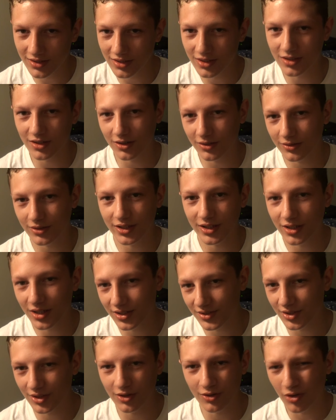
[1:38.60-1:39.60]
You know, you
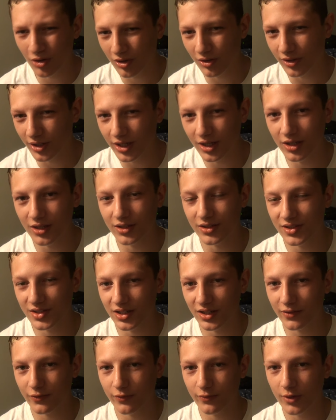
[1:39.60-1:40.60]
guys look all clean and
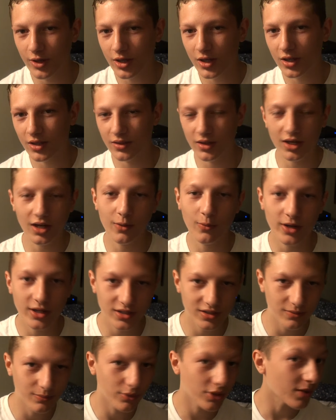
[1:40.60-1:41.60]
stuff. Then I
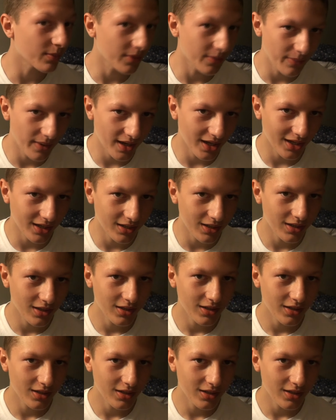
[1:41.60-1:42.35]
went and put him to bed.